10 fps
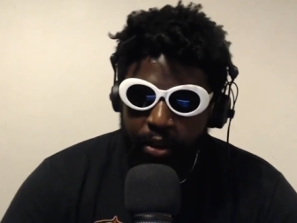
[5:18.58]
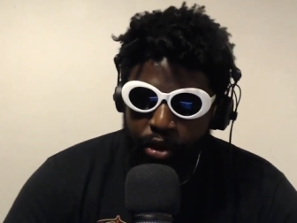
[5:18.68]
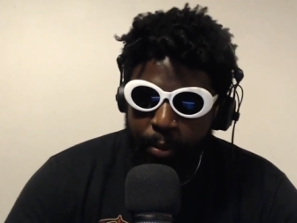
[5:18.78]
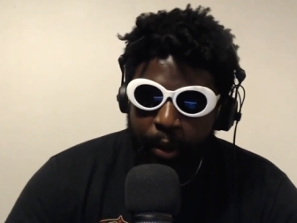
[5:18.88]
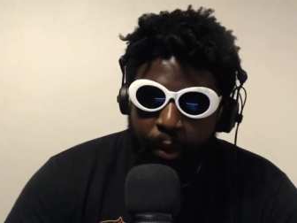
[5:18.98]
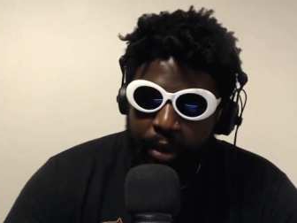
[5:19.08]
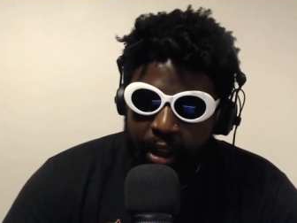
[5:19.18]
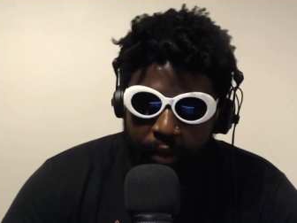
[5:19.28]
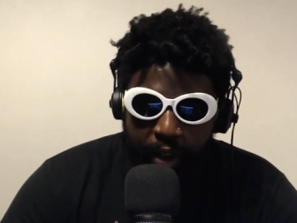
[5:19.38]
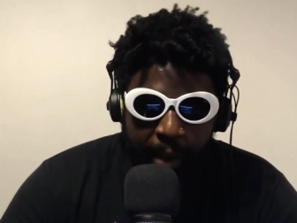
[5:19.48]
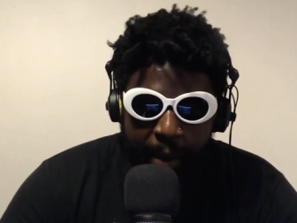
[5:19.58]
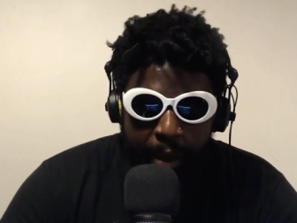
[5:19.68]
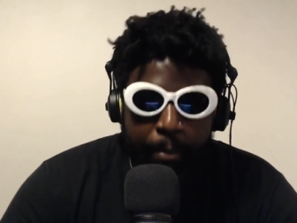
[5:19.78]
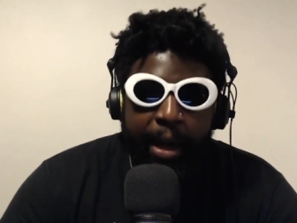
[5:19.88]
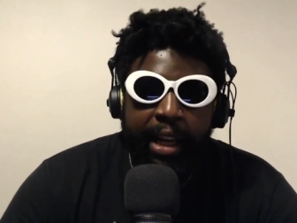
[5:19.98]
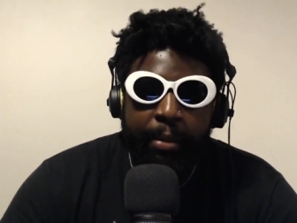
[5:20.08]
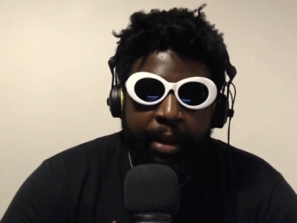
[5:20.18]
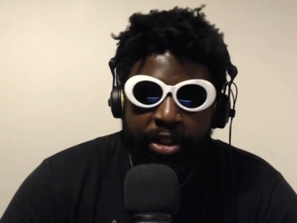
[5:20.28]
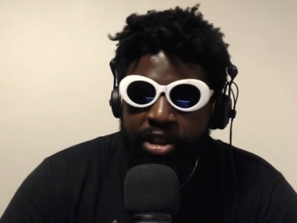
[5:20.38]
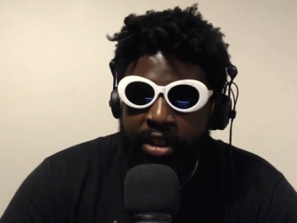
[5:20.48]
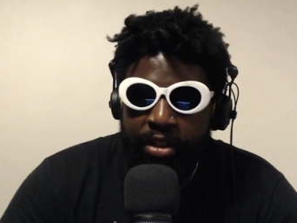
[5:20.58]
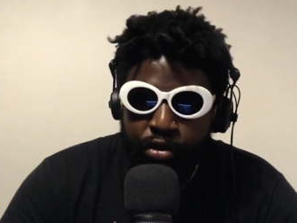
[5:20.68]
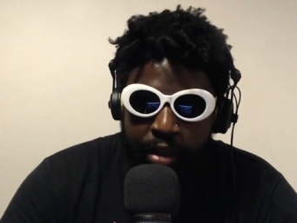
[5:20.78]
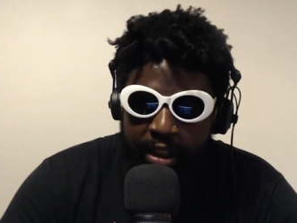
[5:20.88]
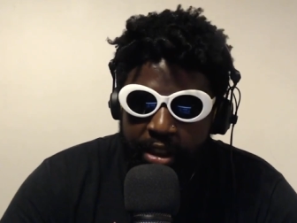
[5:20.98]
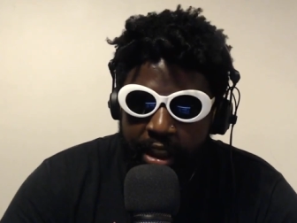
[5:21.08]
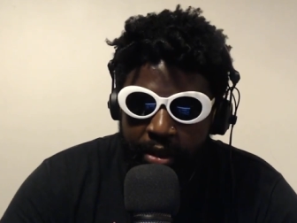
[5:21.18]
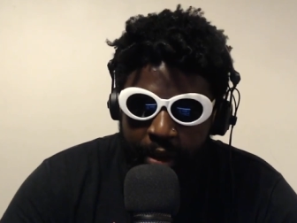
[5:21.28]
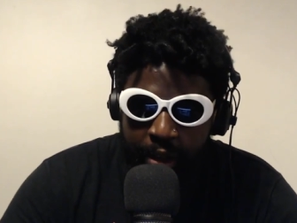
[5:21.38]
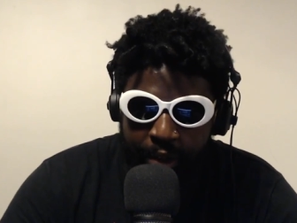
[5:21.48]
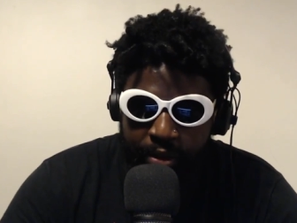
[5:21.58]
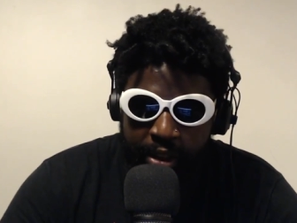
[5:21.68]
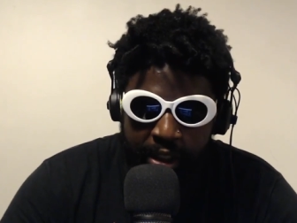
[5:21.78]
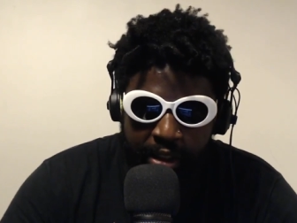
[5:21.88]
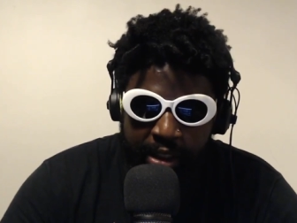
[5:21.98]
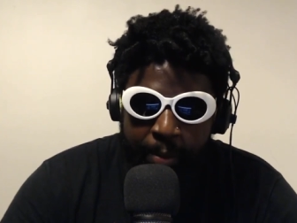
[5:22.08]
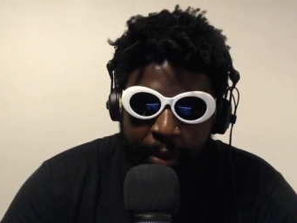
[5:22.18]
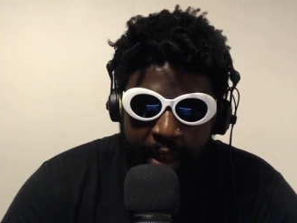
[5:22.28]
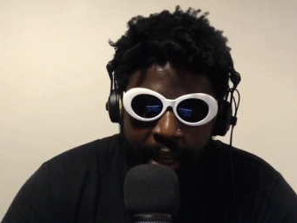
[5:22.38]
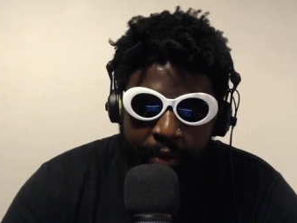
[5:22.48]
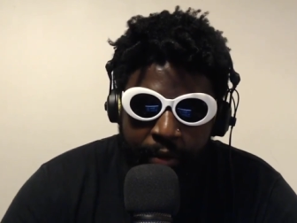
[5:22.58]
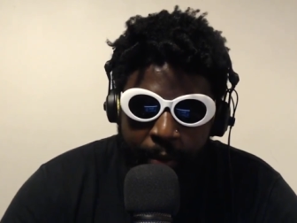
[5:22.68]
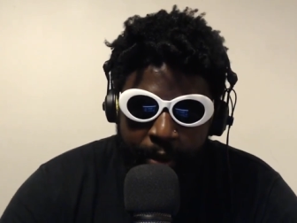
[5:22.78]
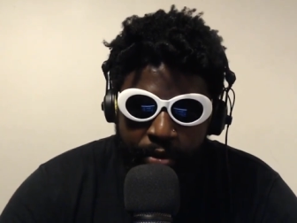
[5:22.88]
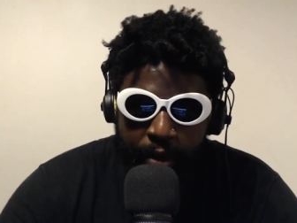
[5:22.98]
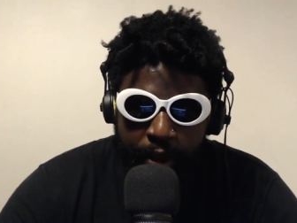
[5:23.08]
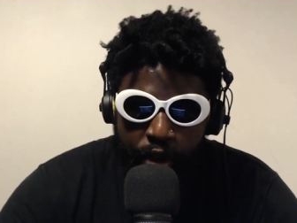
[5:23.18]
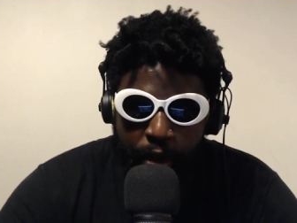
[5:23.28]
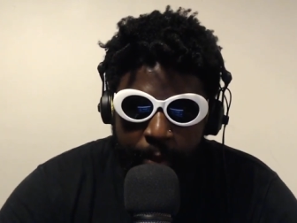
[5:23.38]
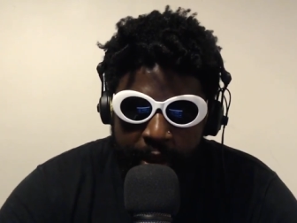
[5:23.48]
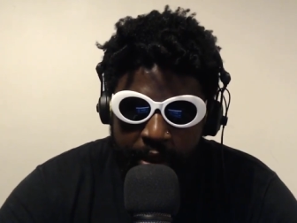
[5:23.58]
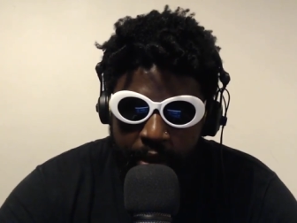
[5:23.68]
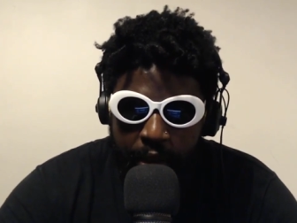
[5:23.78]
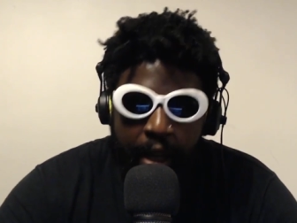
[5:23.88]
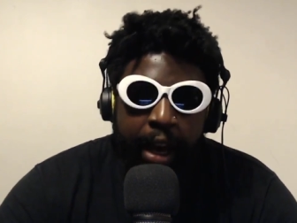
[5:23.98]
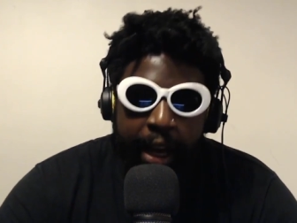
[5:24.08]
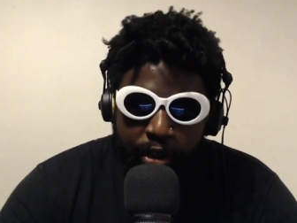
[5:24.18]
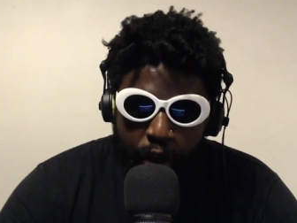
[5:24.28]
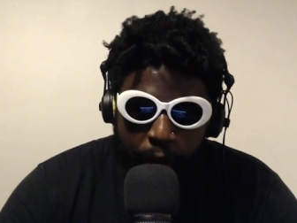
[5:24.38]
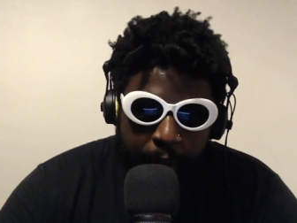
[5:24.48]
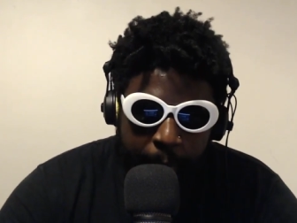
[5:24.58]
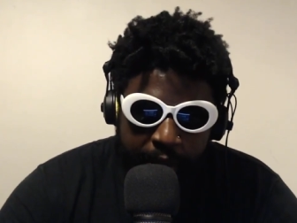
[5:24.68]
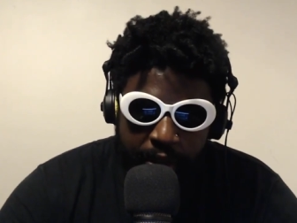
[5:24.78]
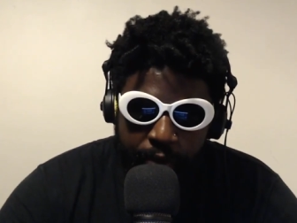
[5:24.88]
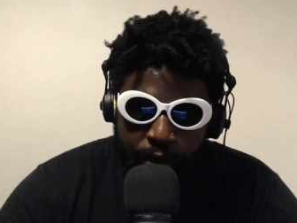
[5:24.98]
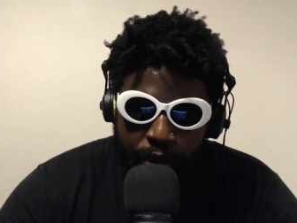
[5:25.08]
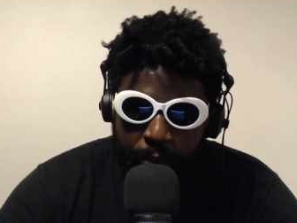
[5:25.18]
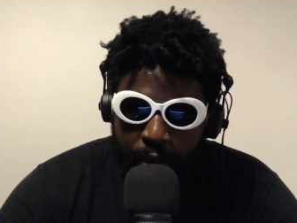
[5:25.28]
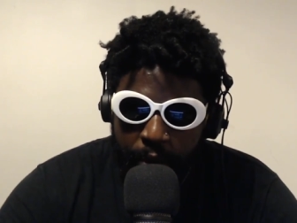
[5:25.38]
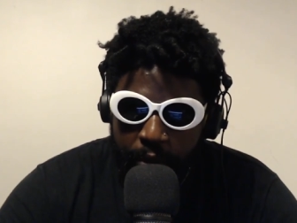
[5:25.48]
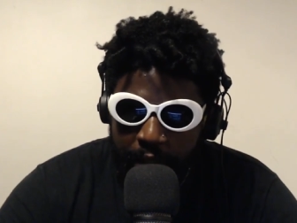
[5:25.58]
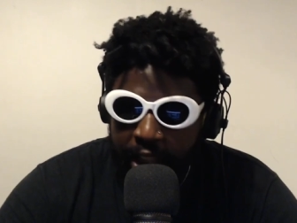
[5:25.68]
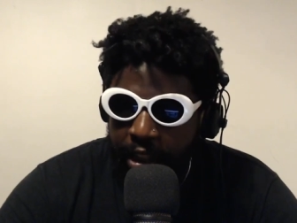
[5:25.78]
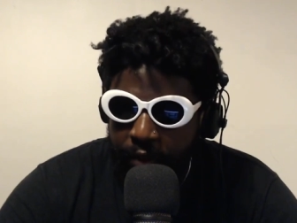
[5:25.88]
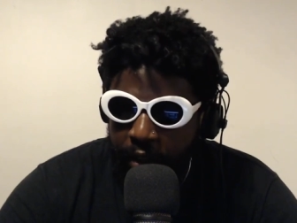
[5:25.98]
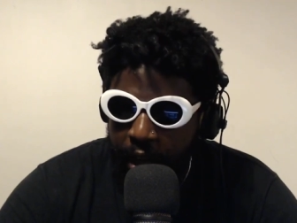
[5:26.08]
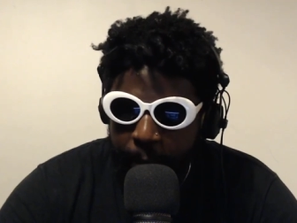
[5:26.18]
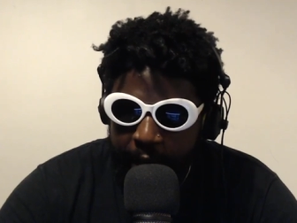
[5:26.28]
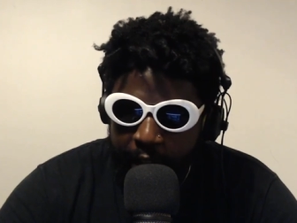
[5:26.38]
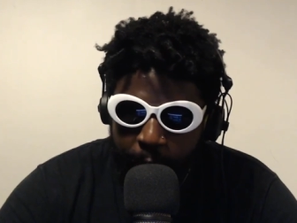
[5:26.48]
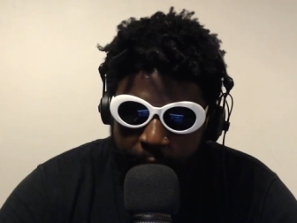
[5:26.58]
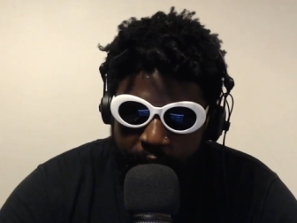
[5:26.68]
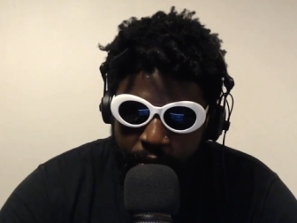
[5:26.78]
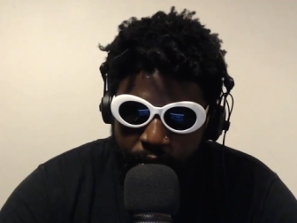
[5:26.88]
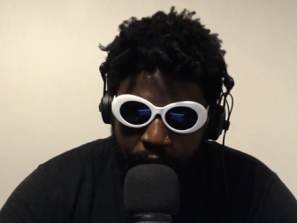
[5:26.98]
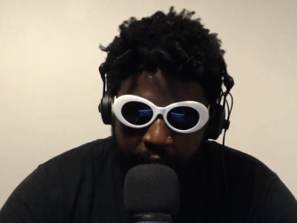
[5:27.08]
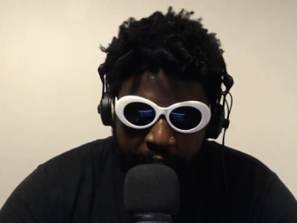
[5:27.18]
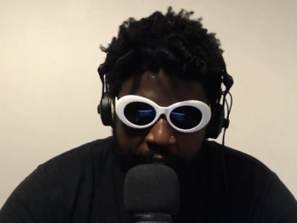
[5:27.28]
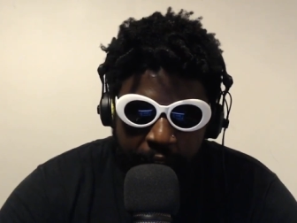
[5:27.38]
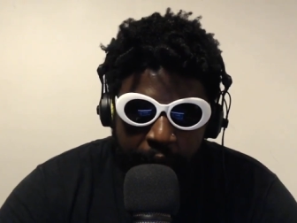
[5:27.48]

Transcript: Jo Malone didn't even come out and back him. He just had to. He just had to announce he's stepping down from his role as Joe ambassador, as global ambassador for Jo Malone. They didn't even come out their way to try and,